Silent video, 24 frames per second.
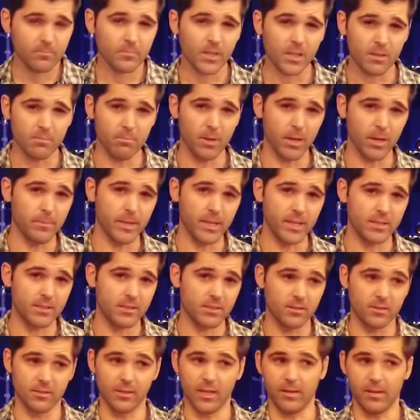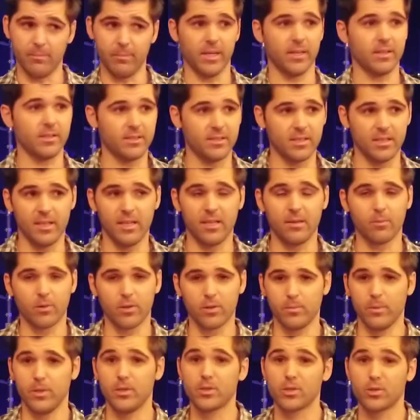Maybe it's not making the team or the
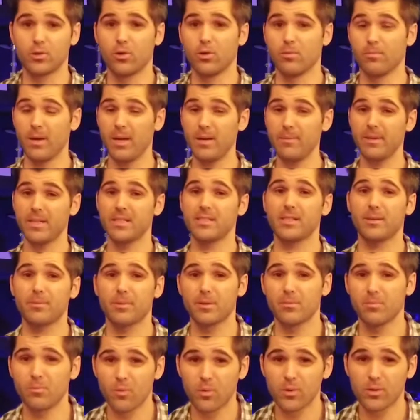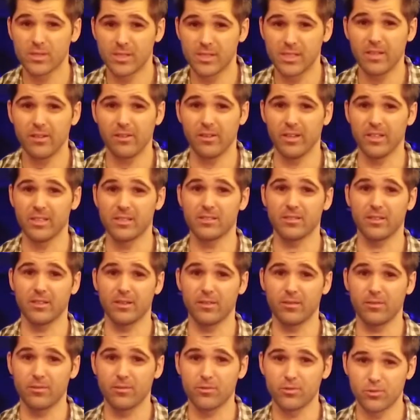musical, or maybe it's something more serious, like
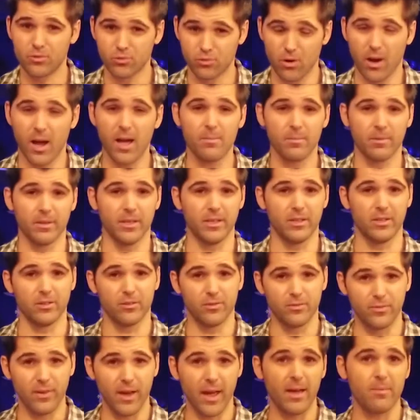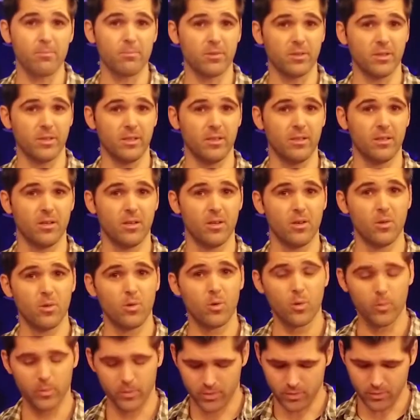drama in your family
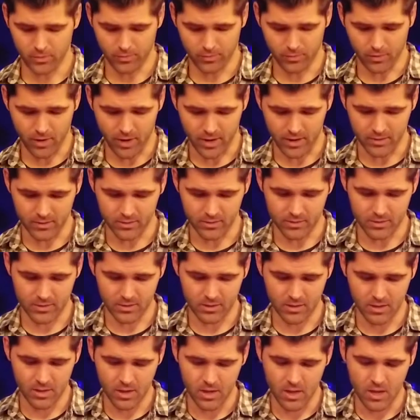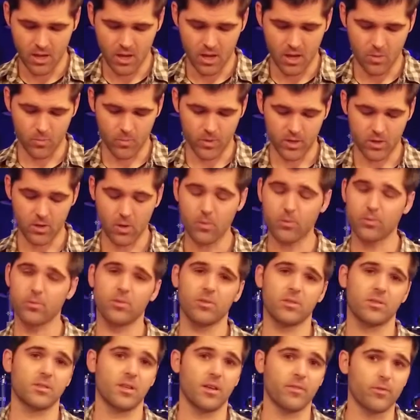or with your friends. And we go through this
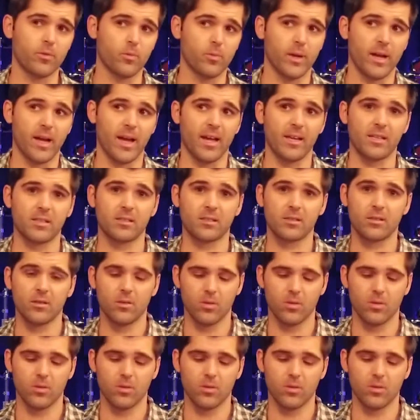stuff and we ask,